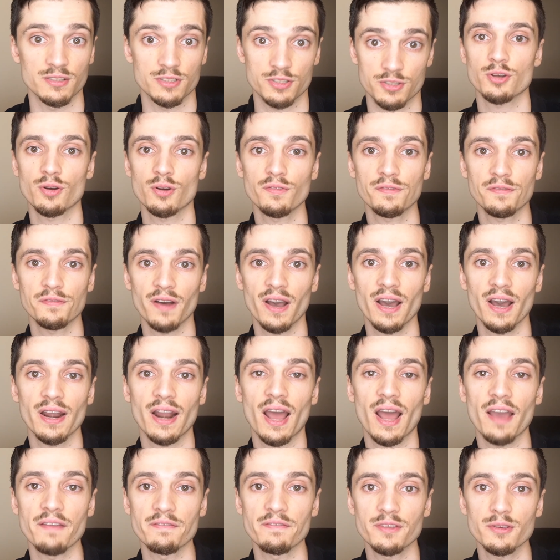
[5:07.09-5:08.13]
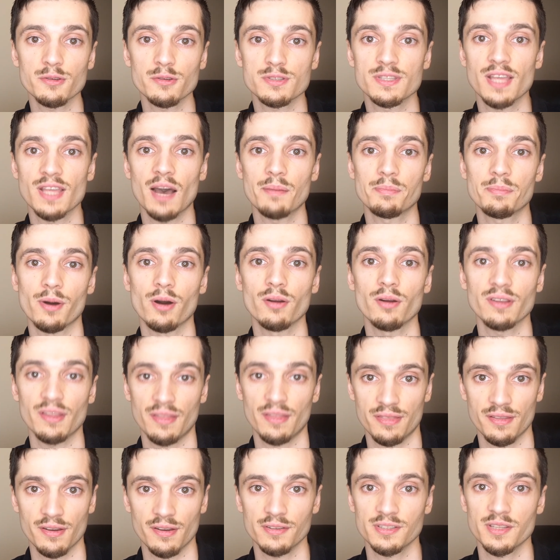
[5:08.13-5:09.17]
So far, I've used up only
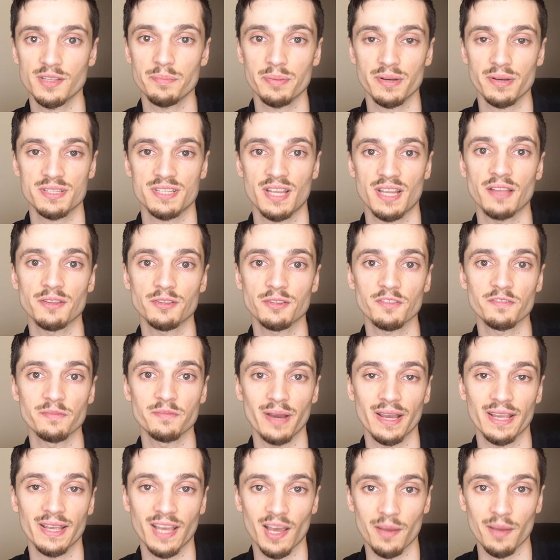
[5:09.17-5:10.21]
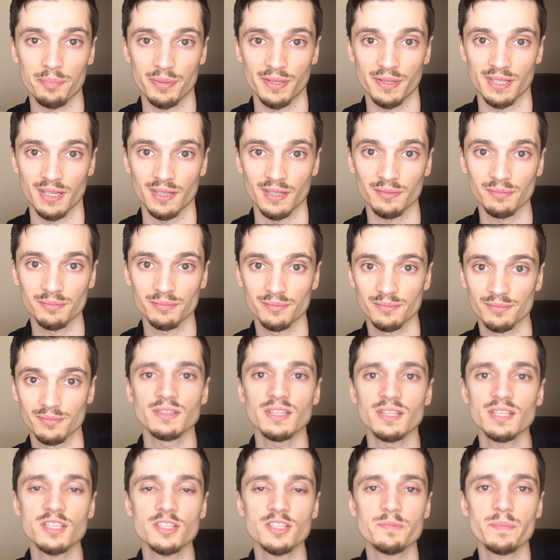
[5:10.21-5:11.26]
30% of my capital.
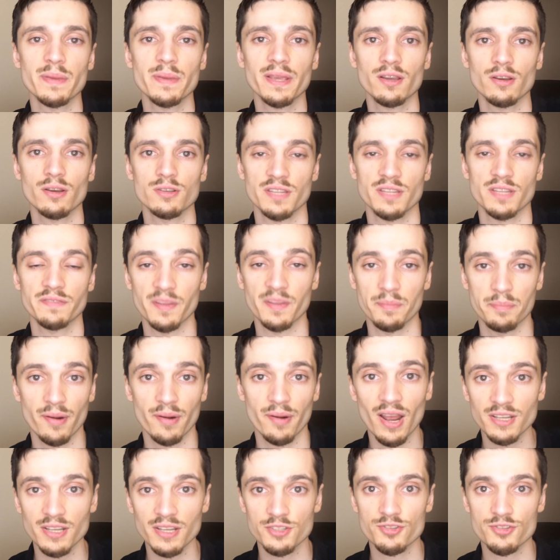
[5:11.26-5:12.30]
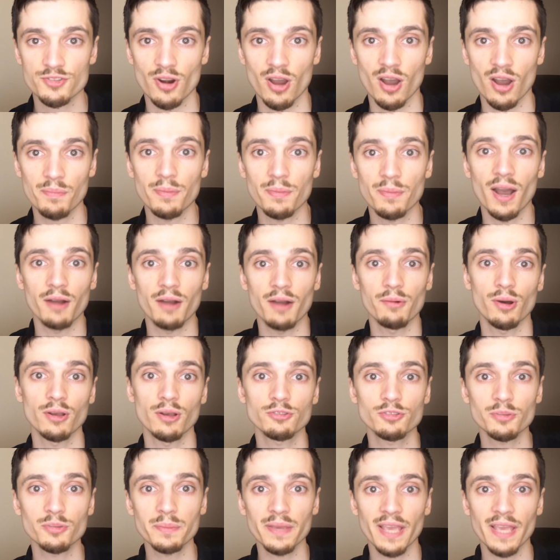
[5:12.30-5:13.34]
This is because if the price drops, I
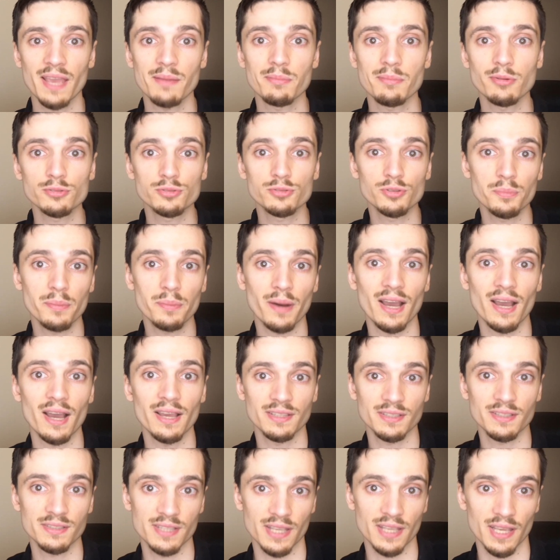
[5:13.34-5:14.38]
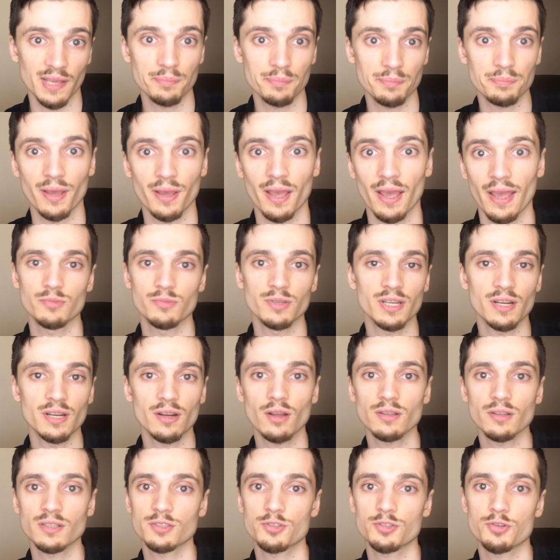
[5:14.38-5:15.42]
want to be able to buy the dip with
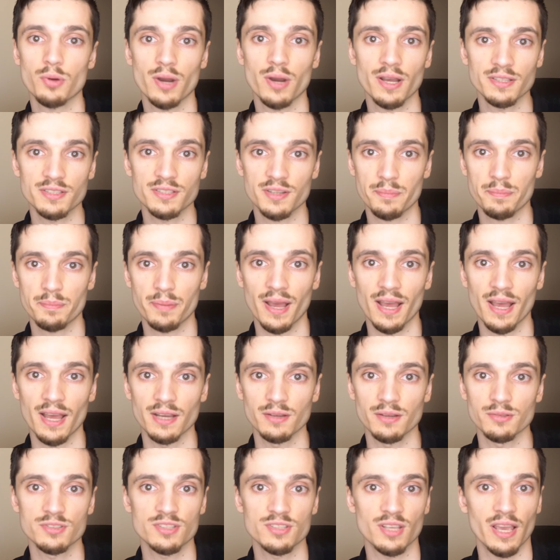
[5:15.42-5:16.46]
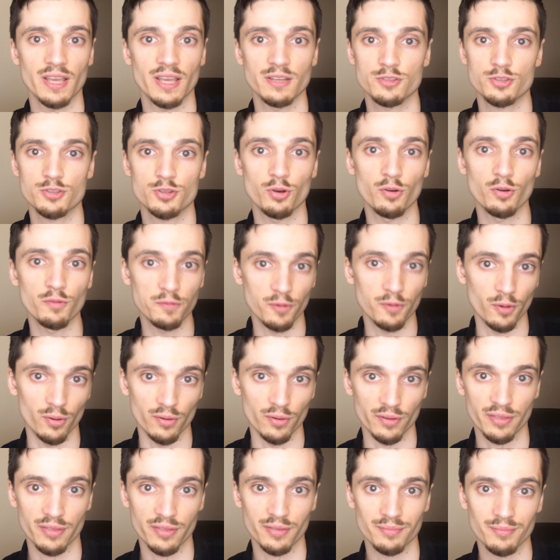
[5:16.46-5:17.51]
another £200 and so
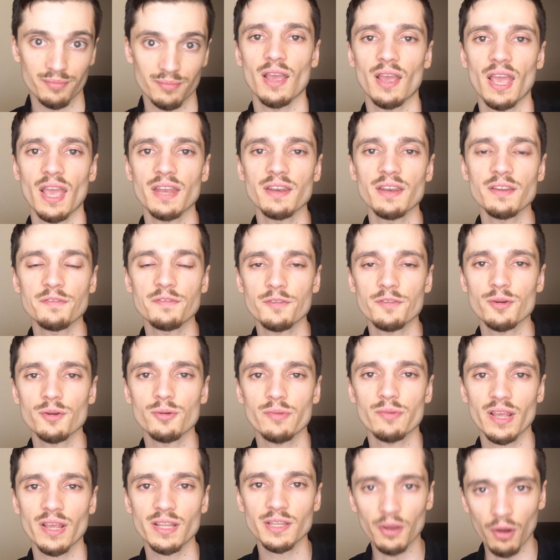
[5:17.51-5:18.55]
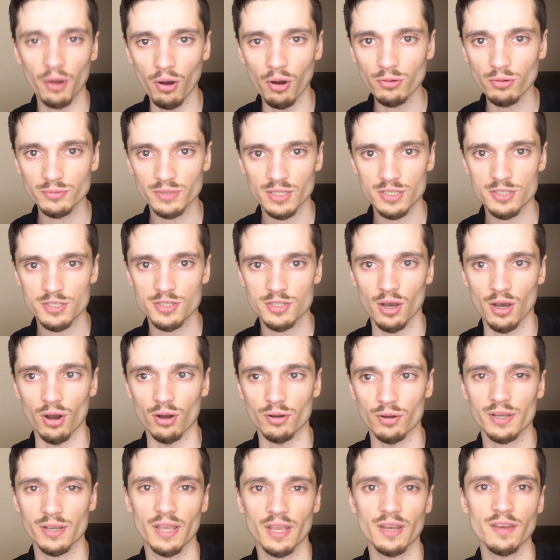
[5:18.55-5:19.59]
forth. And if you already own the
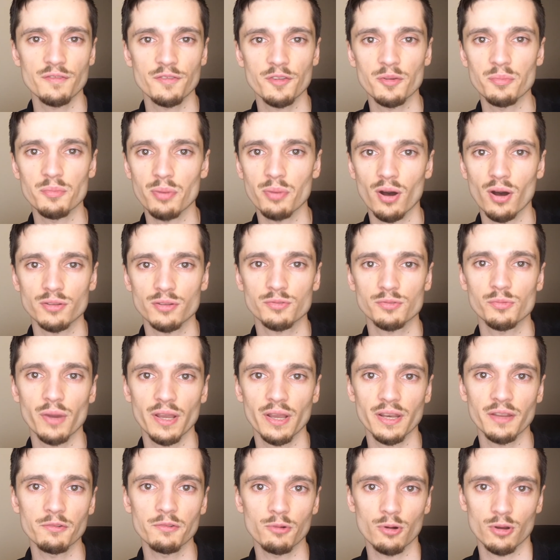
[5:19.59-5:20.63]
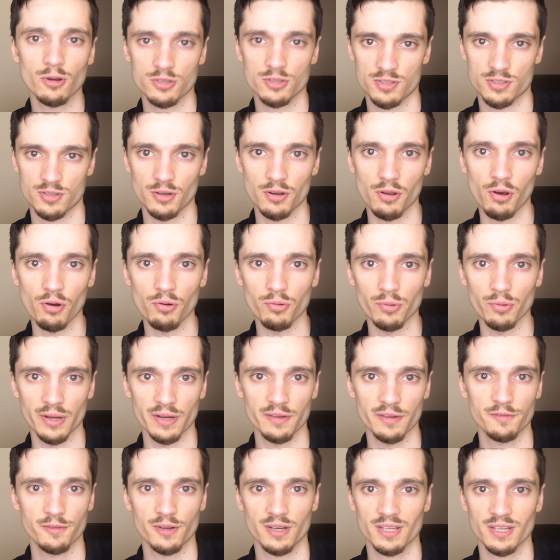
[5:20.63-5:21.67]
stock and if you bought when it was
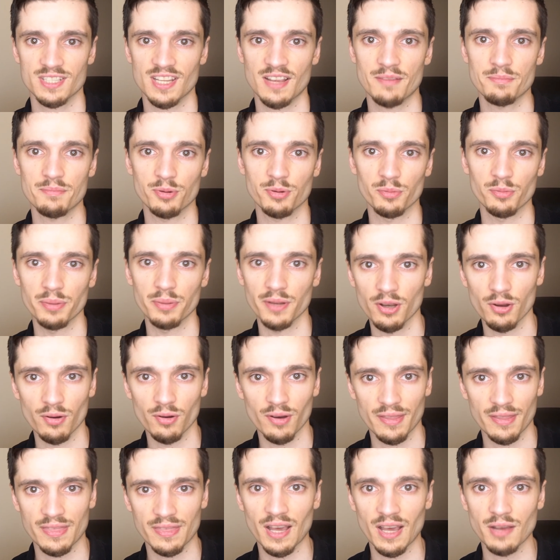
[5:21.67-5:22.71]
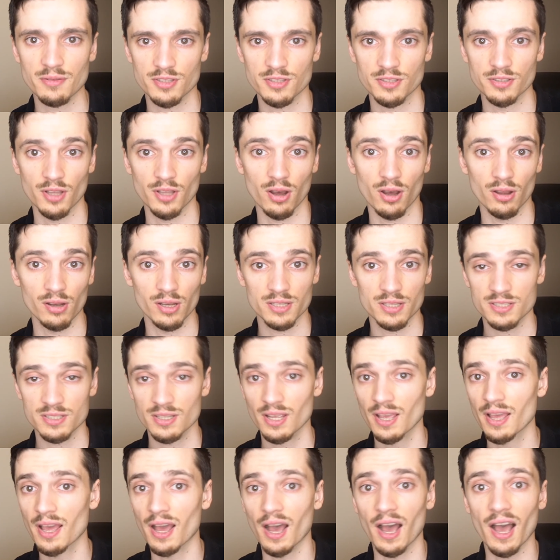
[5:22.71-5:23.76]
lower, for example below $1,000,
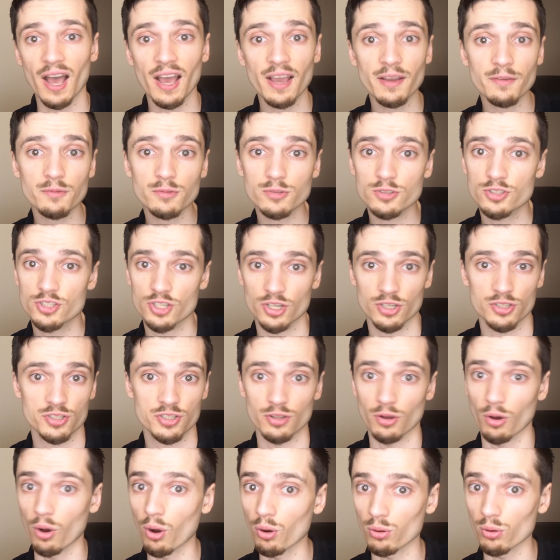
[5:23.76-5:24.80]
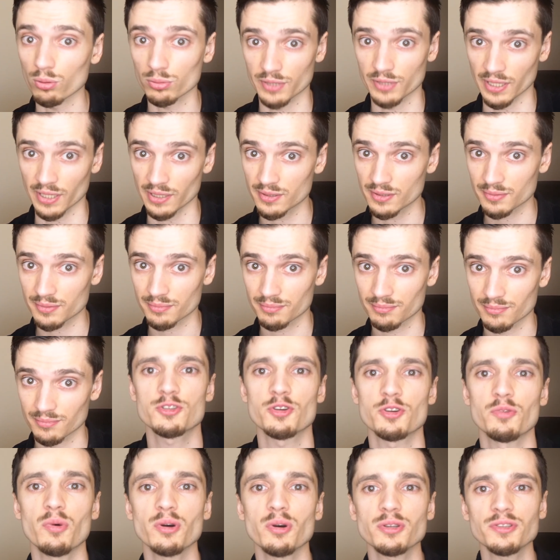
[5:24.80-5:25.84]
I would just hold it.
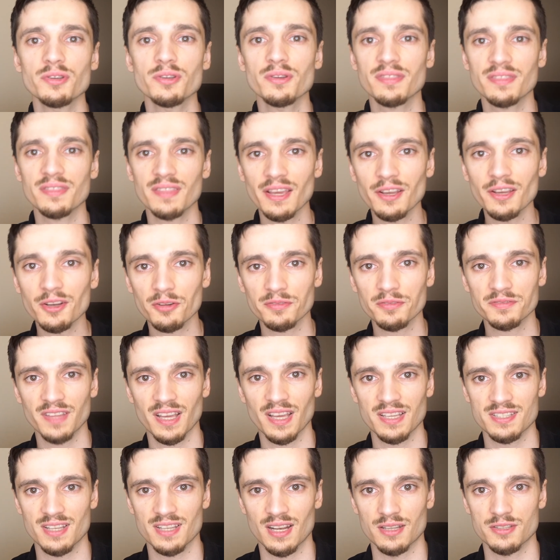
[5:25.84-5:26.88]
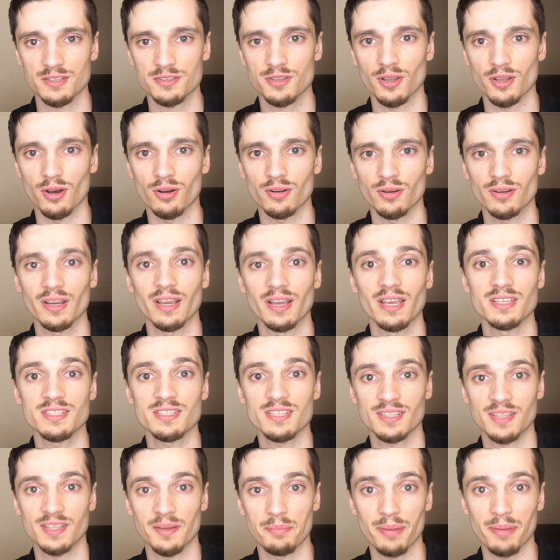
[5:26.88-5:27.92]
So what do you think of Tesla stock? Is
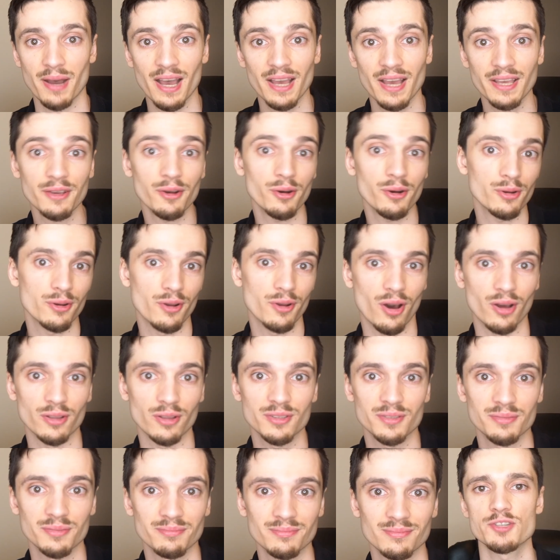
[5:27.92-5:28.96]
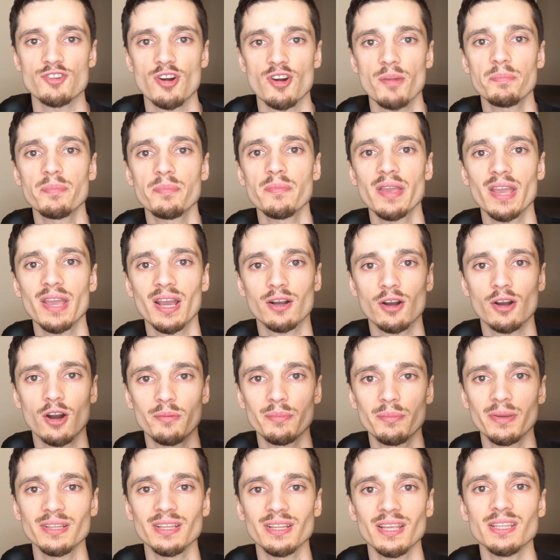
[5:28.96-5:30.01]
it a buy or not? Drop me a
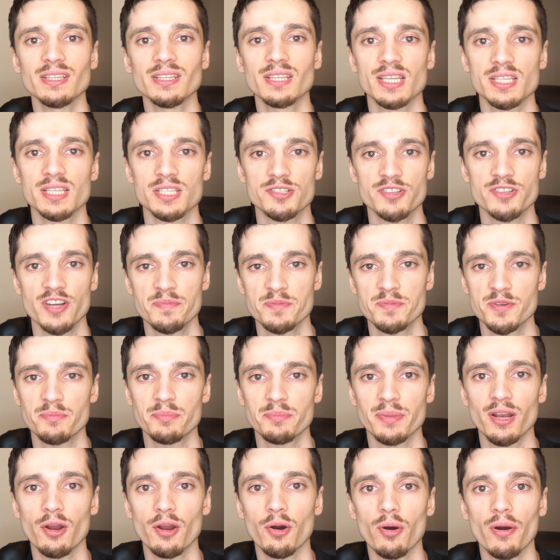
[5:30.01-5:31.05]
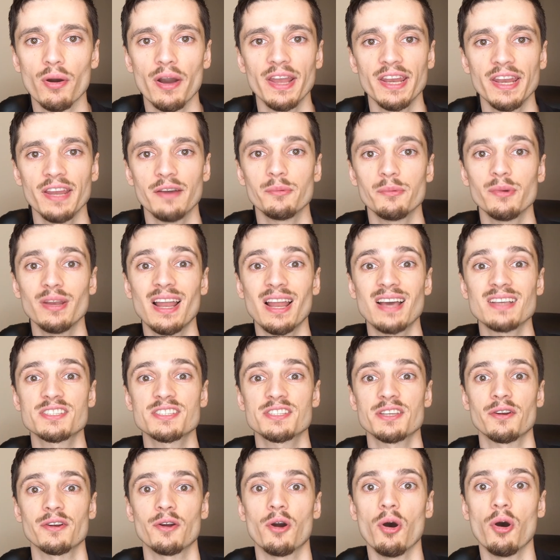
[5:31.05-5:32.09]
comment in the description below and I will
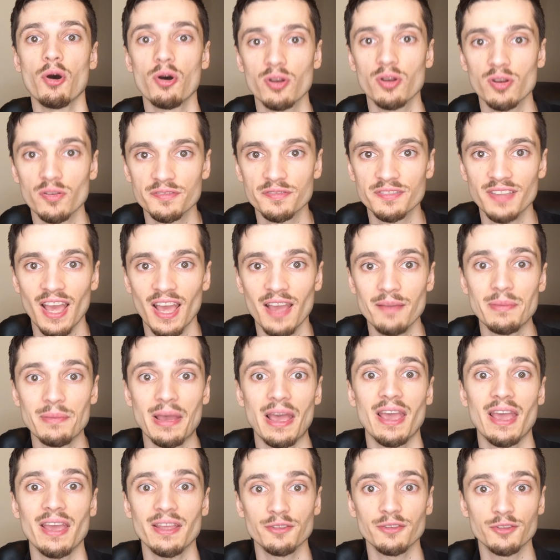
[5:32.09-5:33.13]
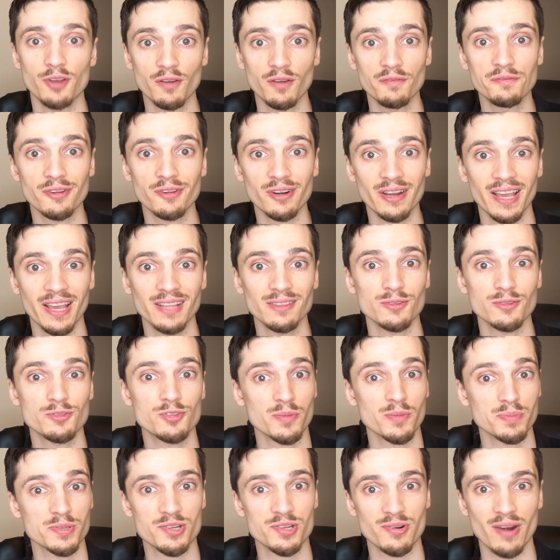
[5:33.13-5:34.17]
answer all of them, and don't forget to
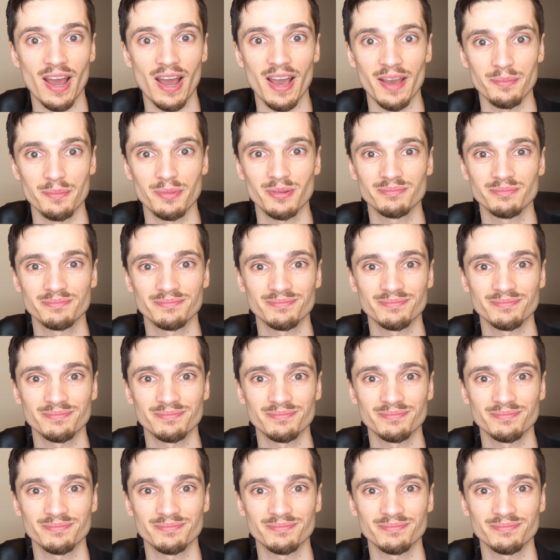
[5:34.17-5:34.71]
subscribe.